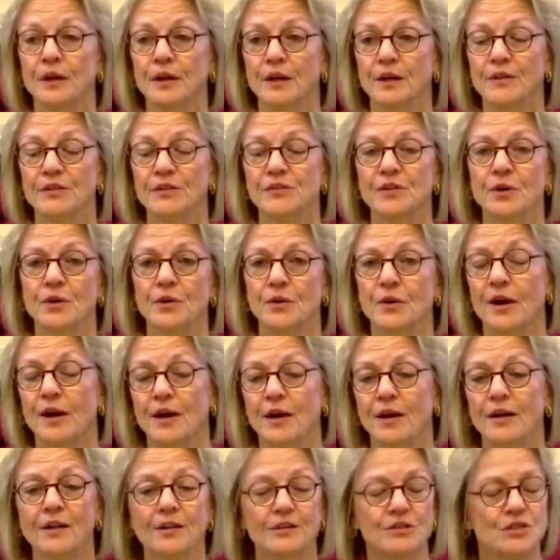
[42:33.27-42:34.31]
So
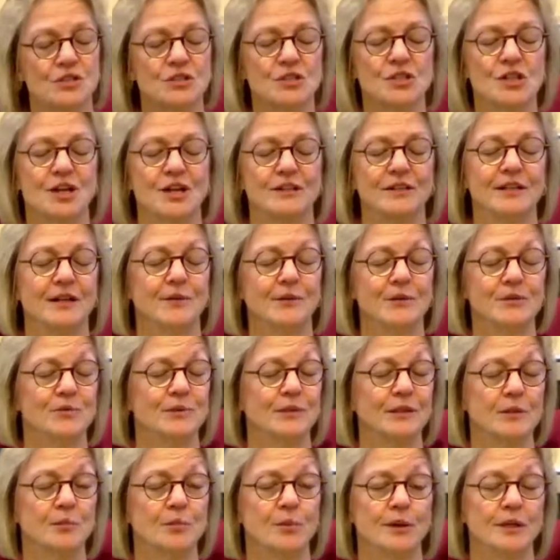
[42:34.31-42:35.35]
I just thought that was
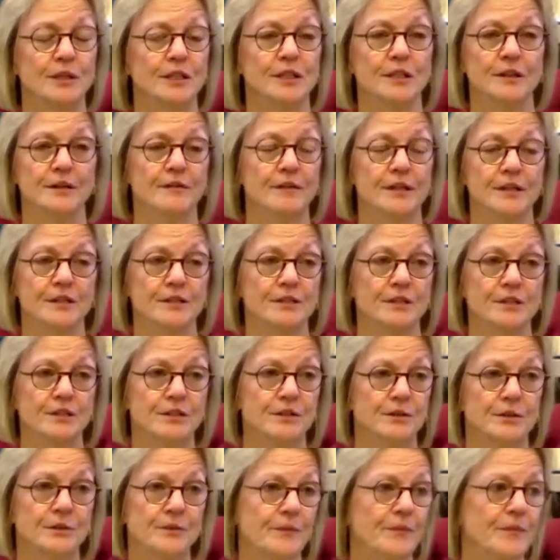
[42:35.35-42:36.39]
really brilliant thing to do